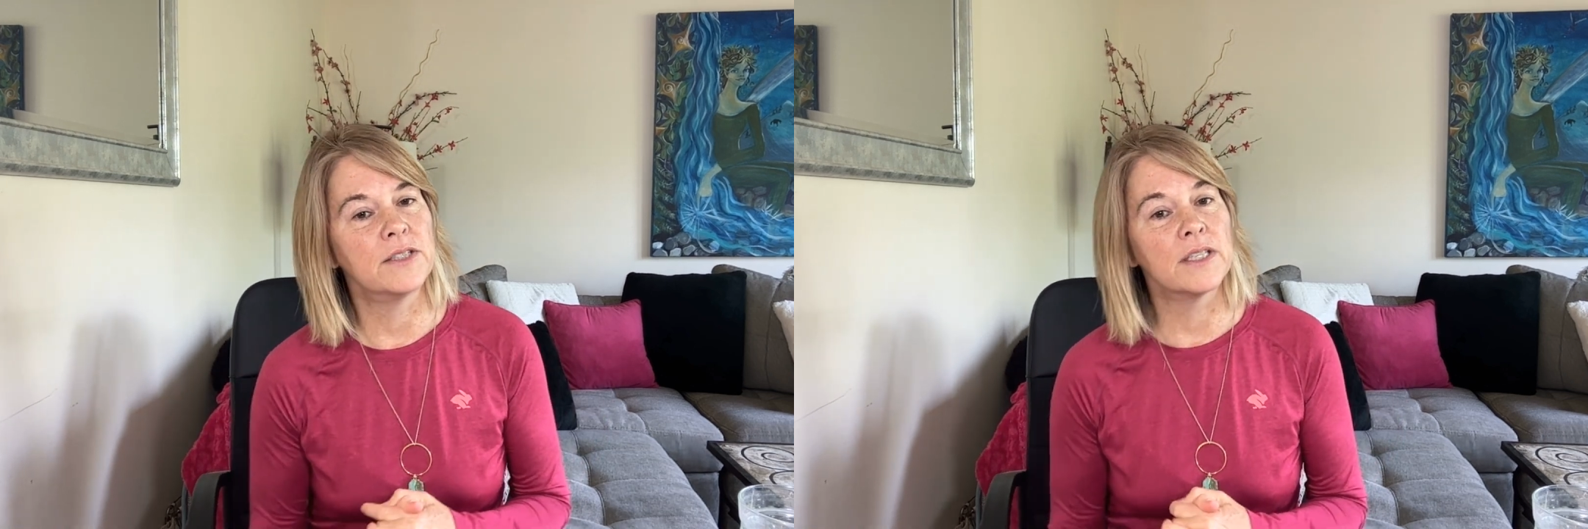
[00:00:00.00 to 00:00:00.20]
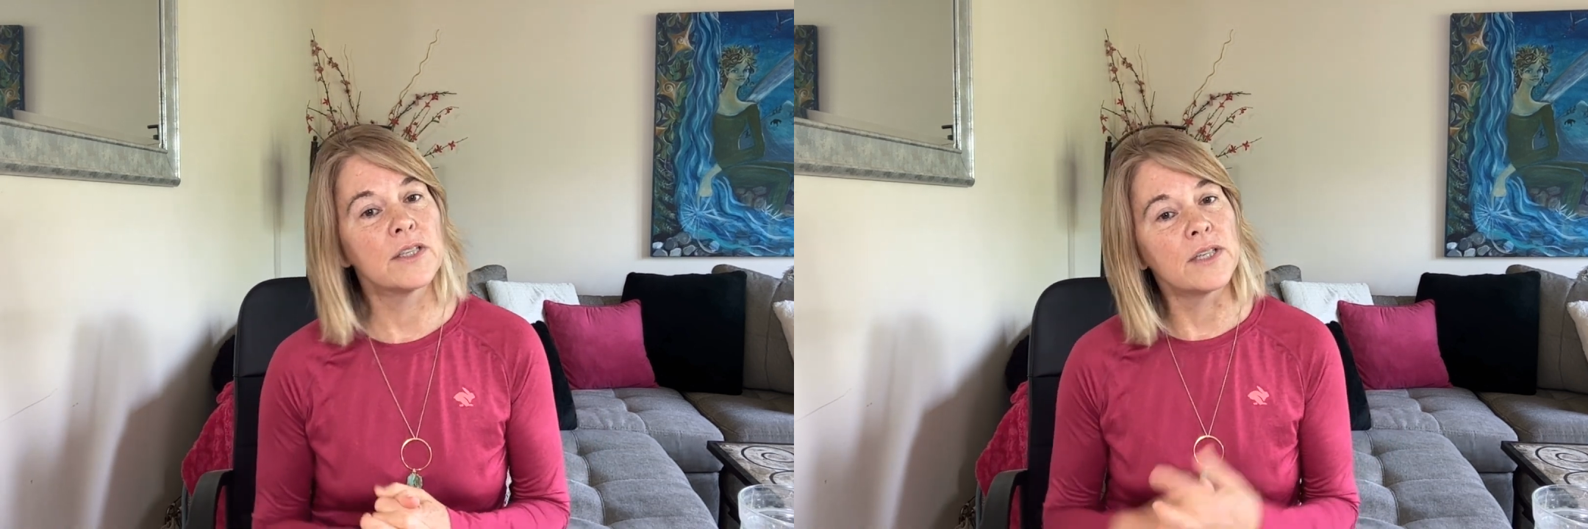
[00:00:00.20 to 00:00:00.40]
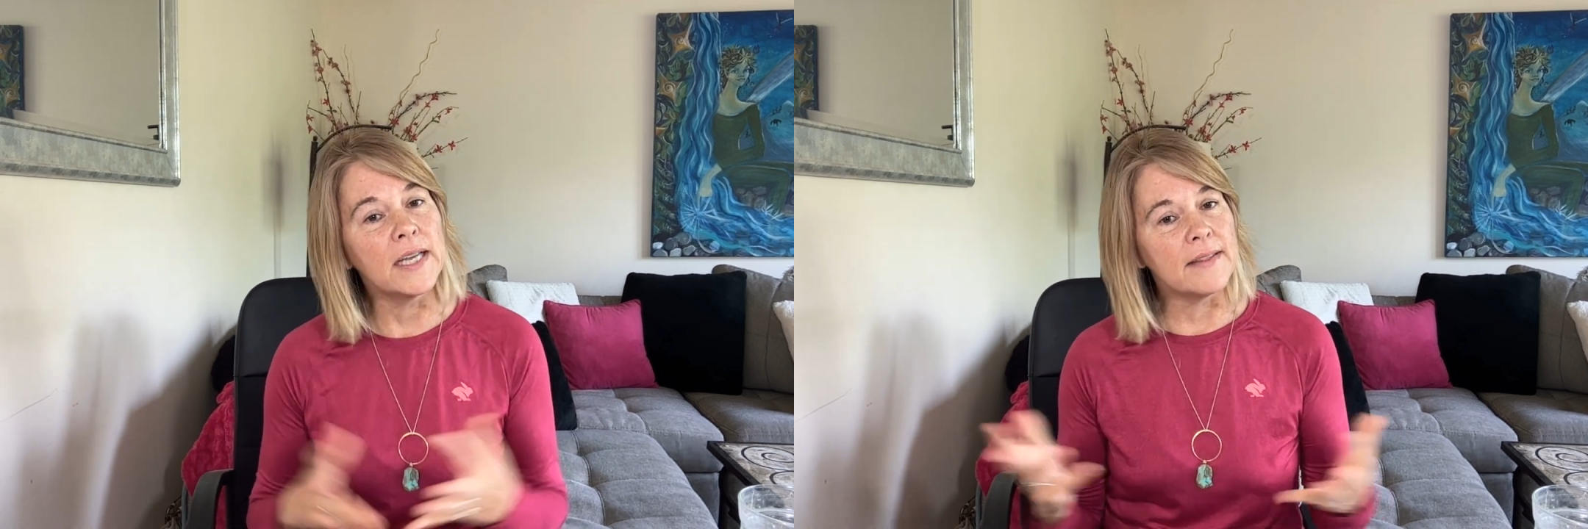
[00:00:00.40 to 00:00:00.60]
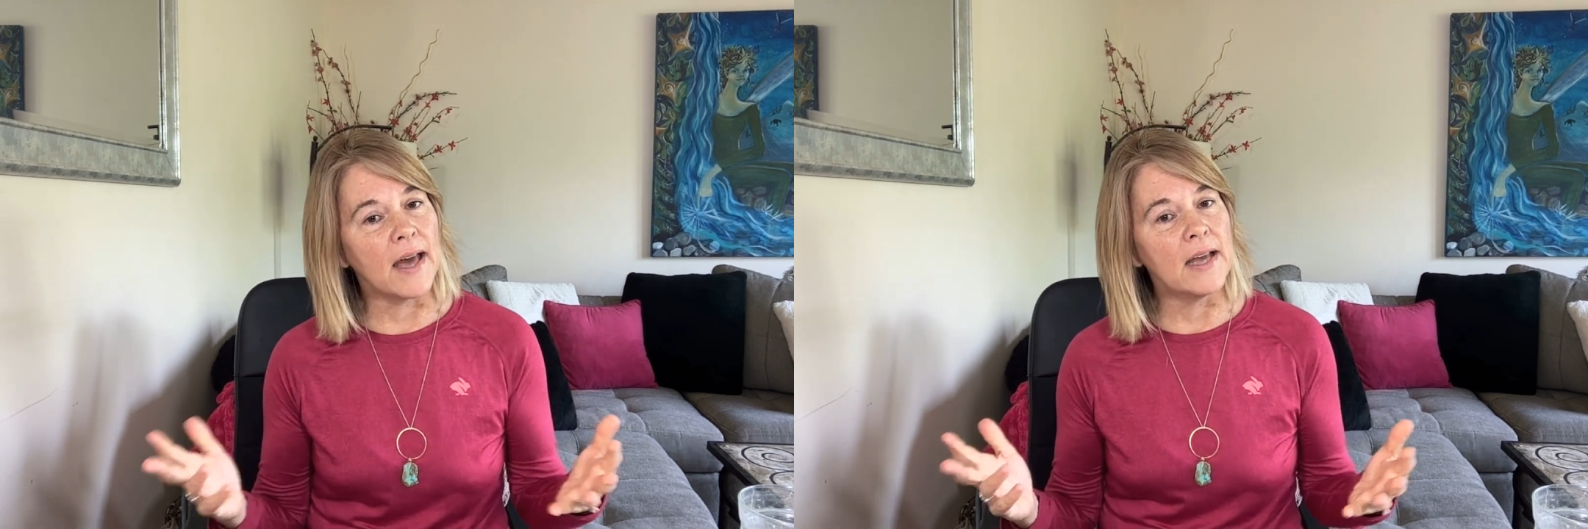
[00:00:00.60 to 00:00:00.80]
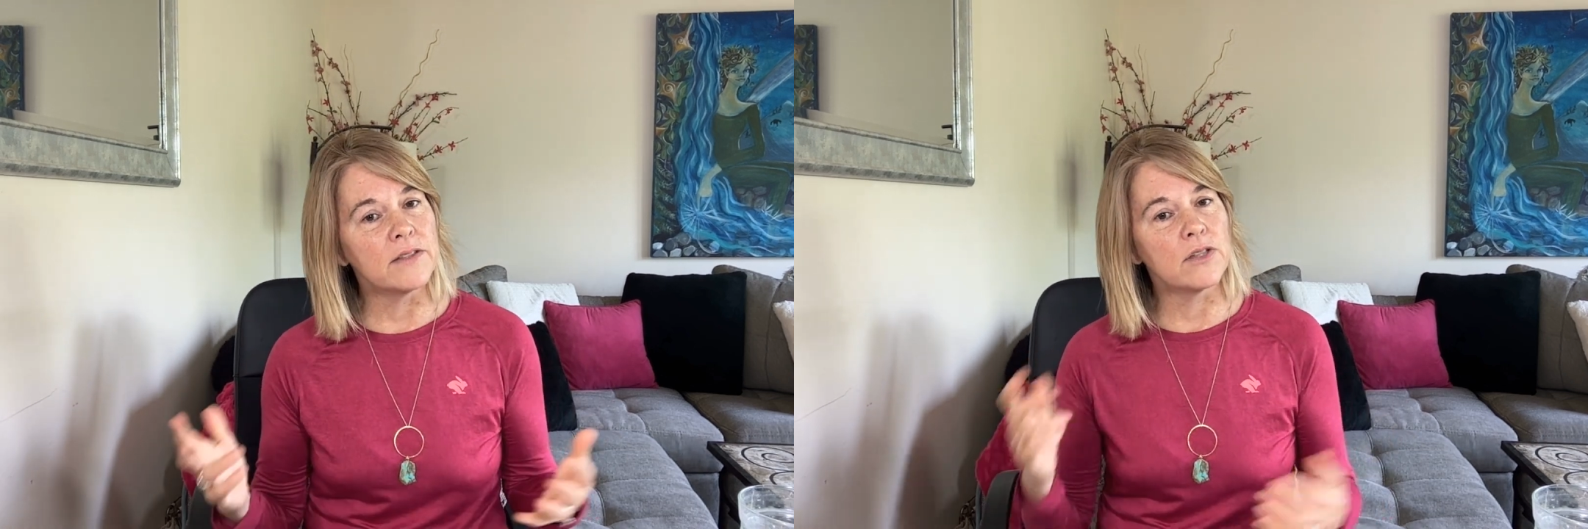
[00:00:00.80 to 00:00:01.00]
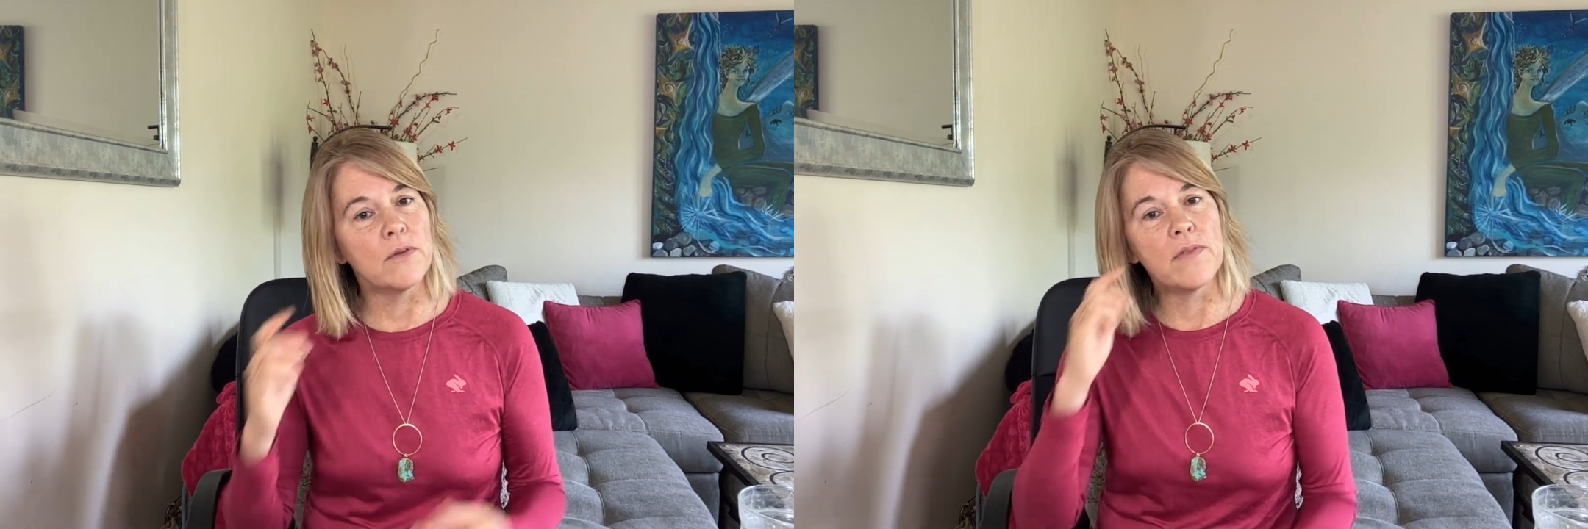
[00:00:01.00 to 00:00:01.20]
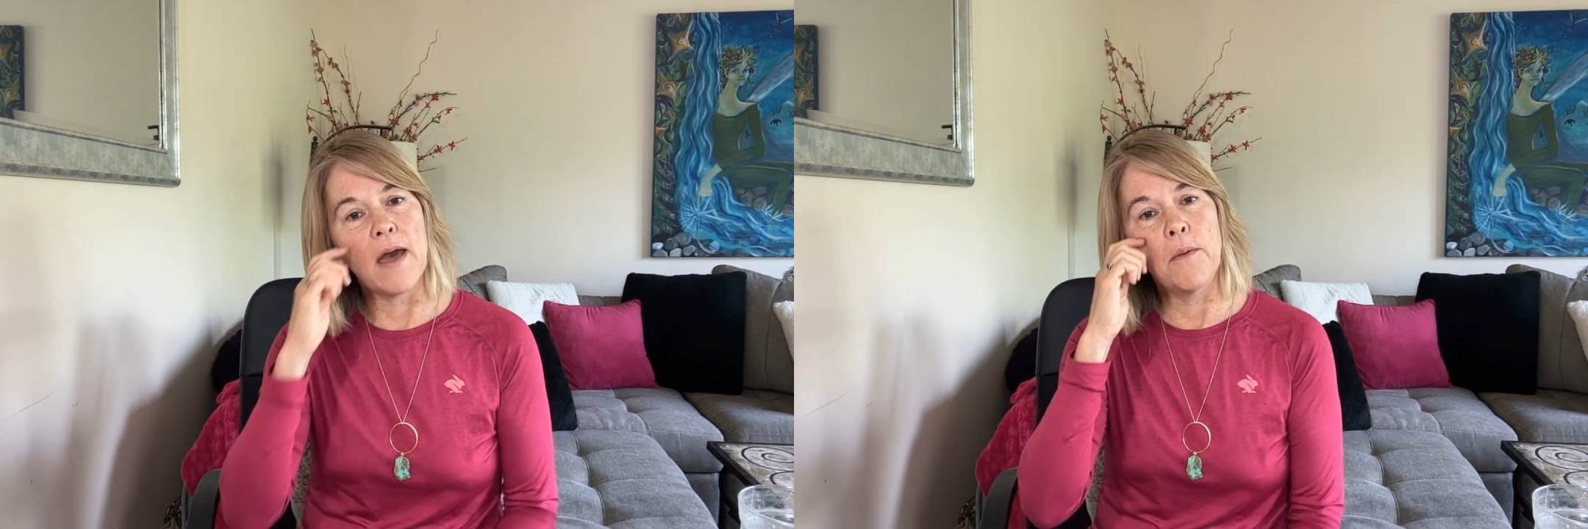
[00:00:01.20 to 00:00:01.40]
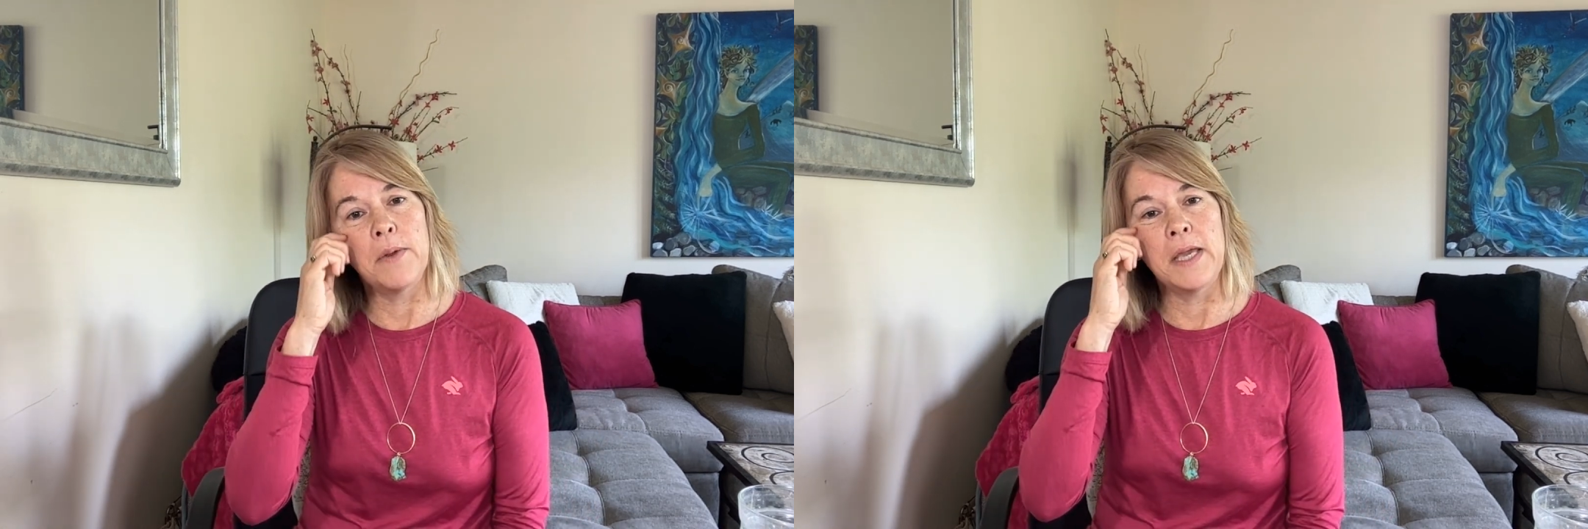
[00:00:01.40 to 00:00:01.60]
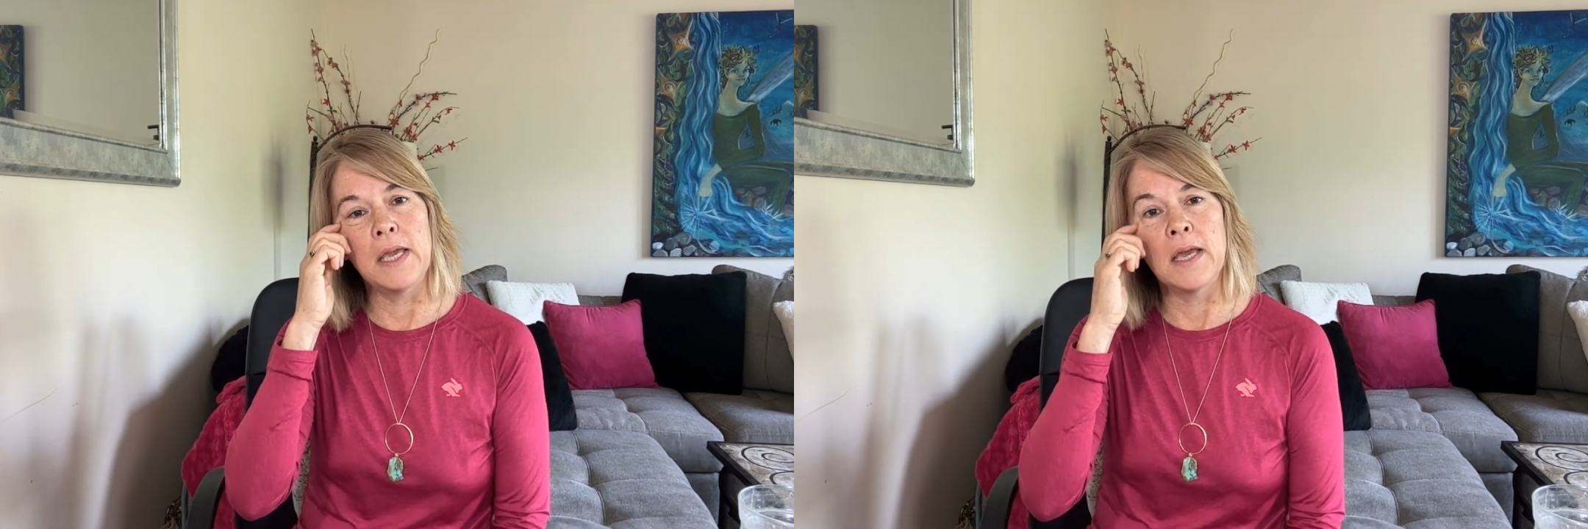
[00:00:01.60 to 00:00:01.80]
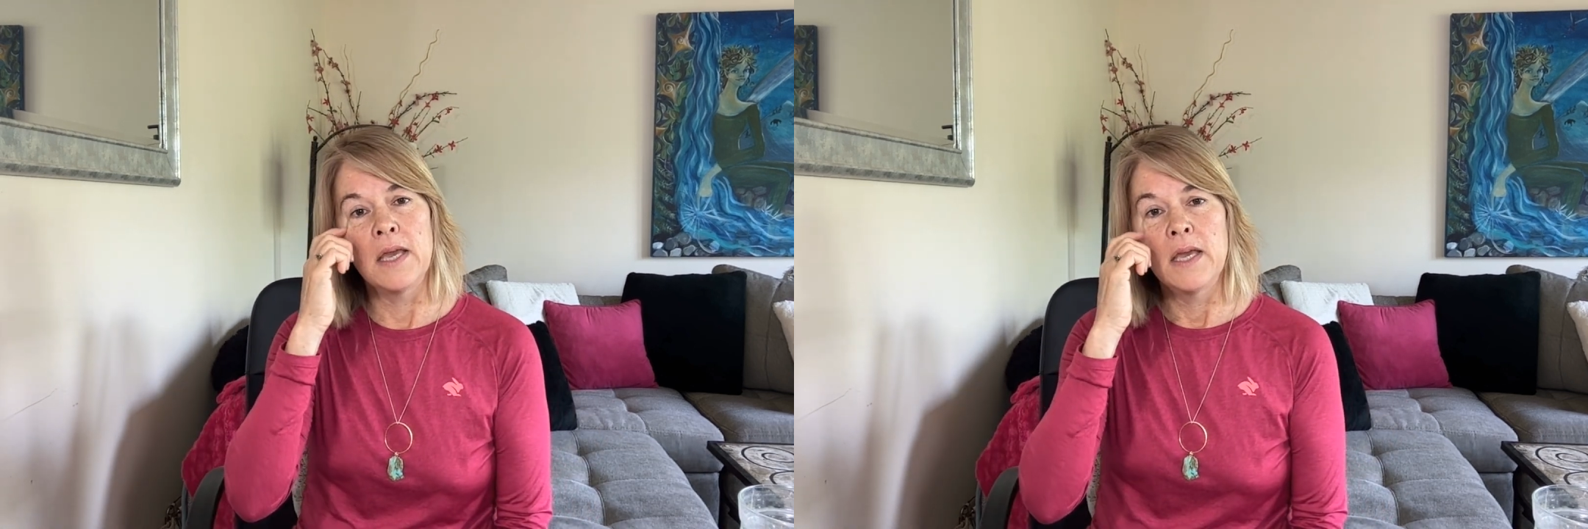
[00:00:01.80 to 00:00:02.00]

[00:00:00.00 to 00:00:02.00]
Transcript: to create that, so that we,